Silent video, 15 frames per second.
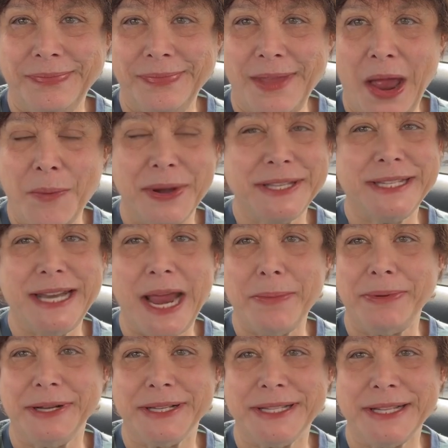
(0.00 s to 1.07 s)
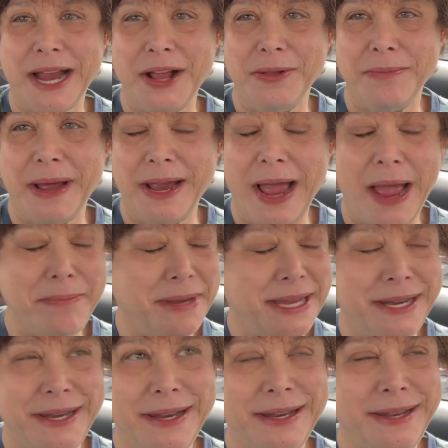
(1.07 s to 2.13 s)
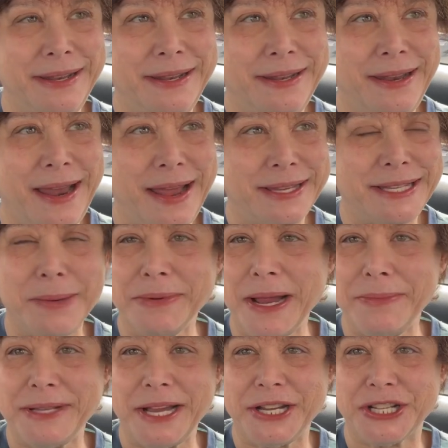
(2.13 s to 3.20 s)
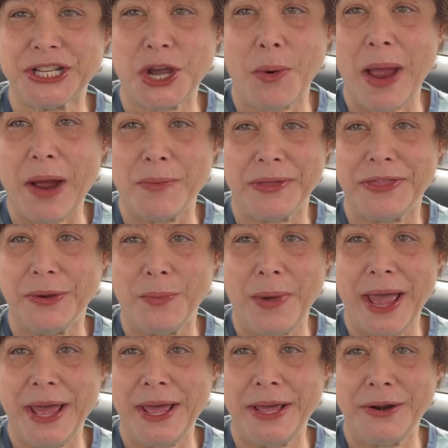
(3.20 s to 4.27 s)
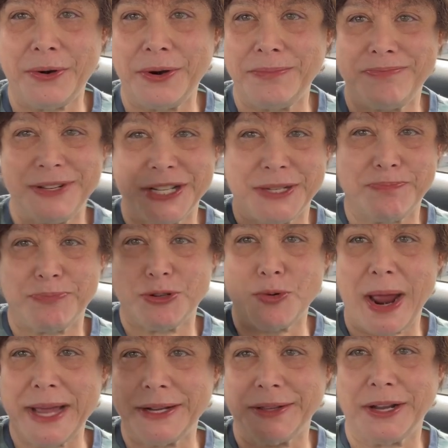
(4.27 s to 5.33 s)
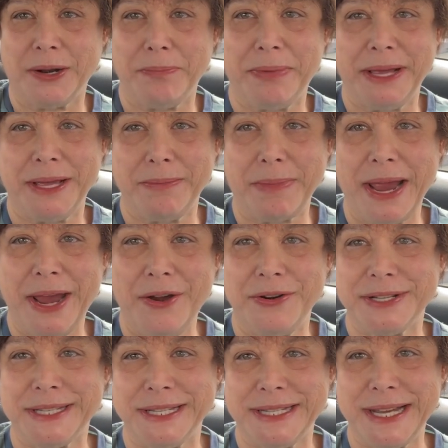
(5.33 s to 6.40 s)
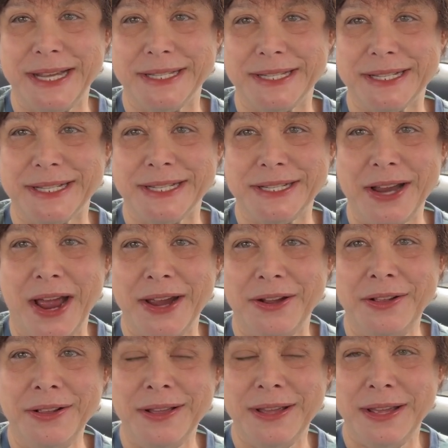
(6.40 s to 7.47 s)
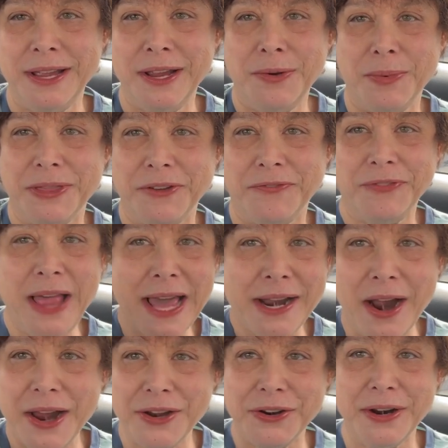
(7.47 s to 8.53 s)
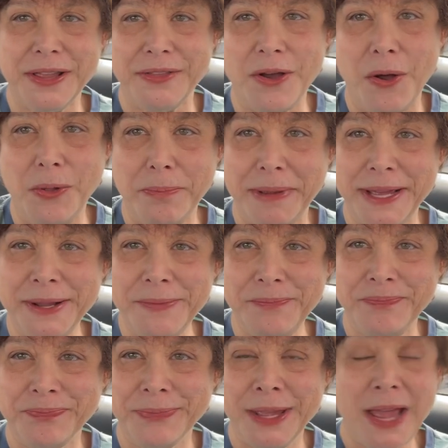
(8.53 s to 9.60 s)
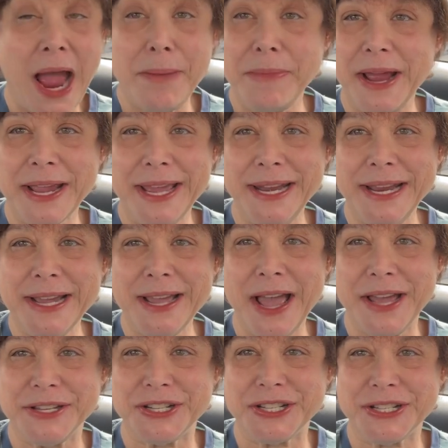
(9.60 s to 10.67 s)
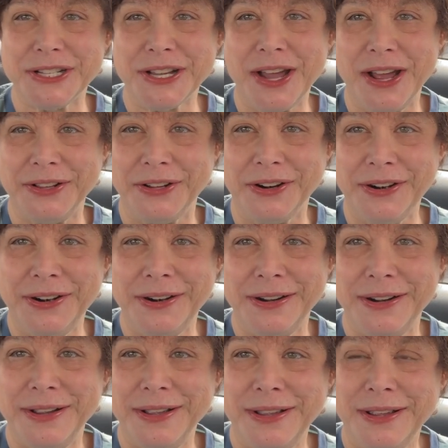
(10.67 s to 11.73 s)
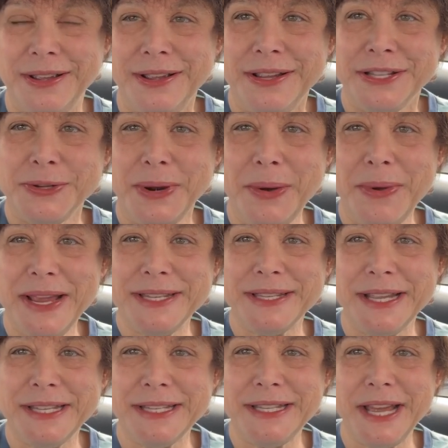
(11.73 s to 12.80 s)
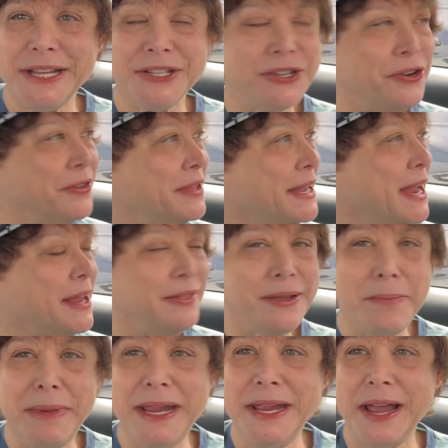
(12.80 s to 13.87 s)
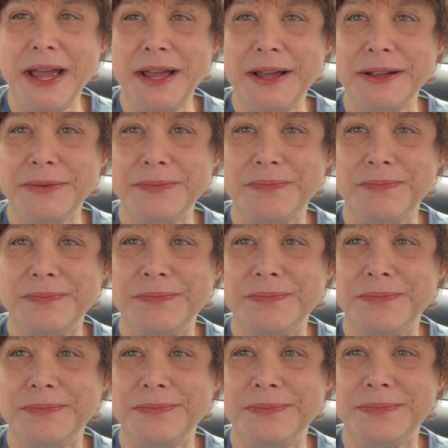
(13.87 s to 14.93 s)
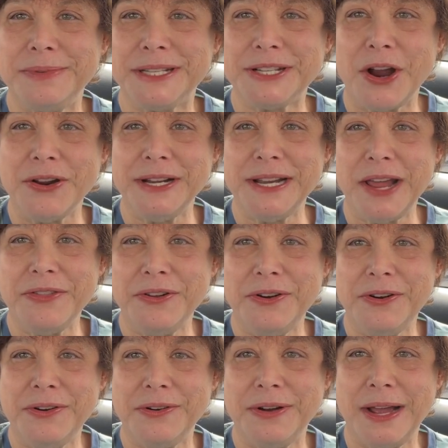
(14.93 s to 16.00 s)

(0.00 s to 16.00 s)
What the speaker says: wasn't able to style my... I mean, sometimes I just go out with it wet or just dry it a little bit. My hair is intense to style with a flat iron and the whole bit. I'm not getting cut, just a color. So anyways, let's turn the... start another